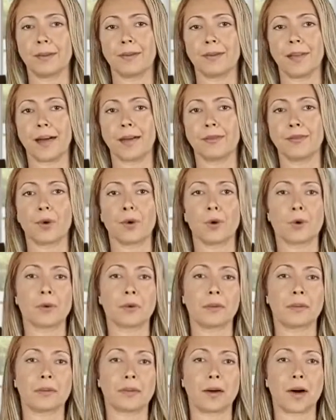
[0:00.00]

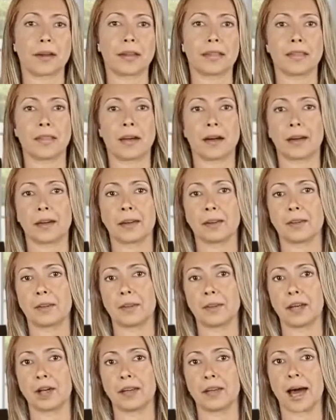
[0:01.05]
Therefore, on its own,
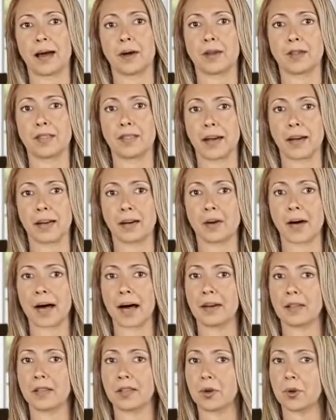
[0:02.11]
you cannot sell your
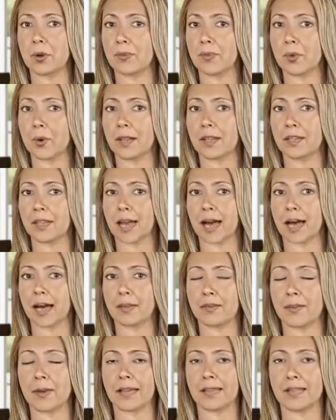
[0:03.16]
house to avoid
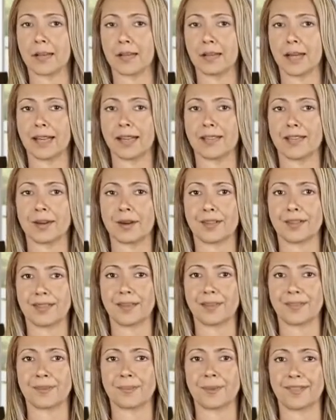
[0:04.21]
care fees unless you have
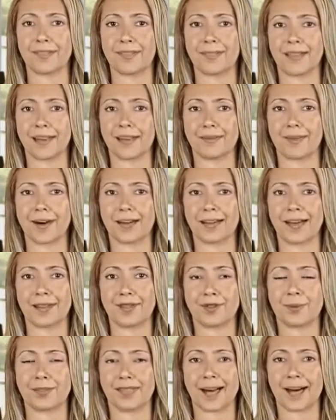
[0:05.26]
some specific
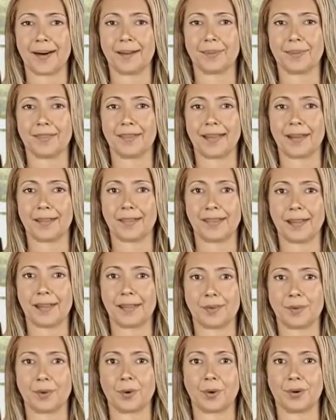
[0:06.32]
financial
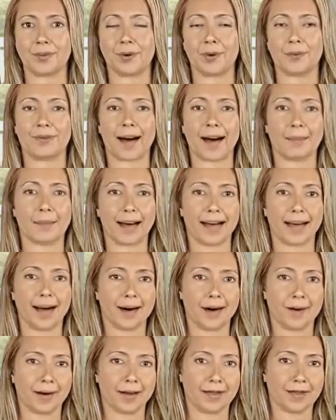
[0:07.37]
circumstances or if your family
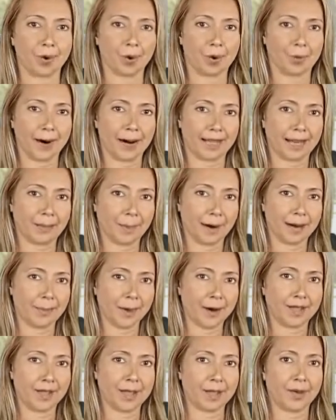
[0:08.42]
home has already been
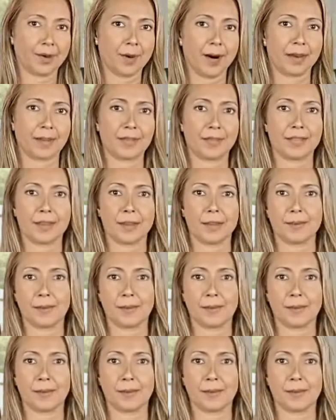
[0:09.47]
put in trust.